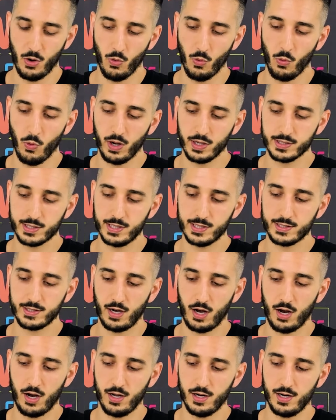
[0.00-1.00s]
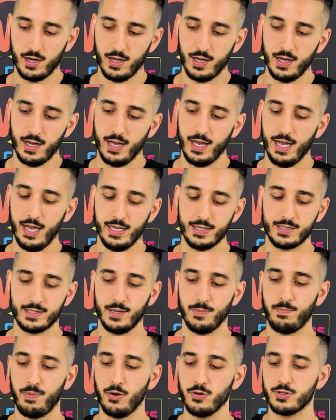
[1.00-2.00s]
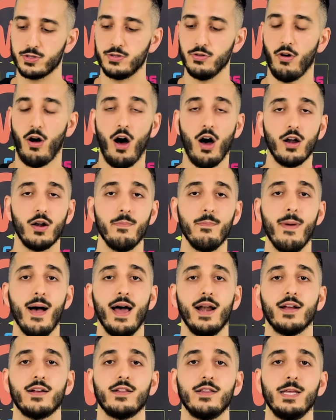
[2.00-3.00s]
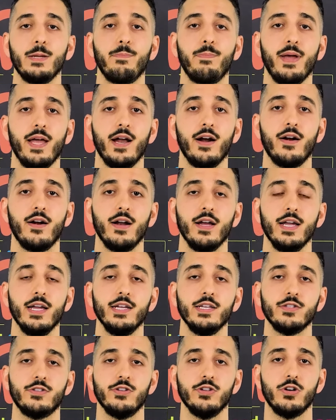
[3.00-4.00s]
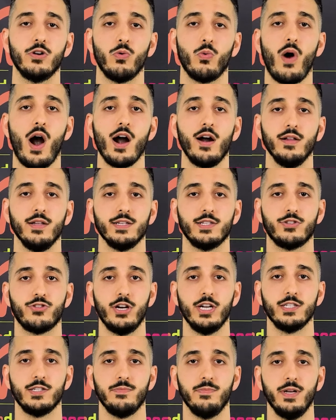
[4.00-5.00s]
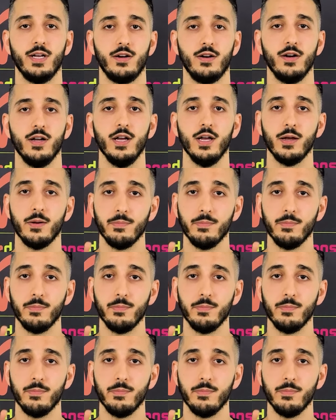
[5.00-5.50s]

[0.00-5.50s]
Once it's on, it's supposed to automatically pair into your wireless transmitter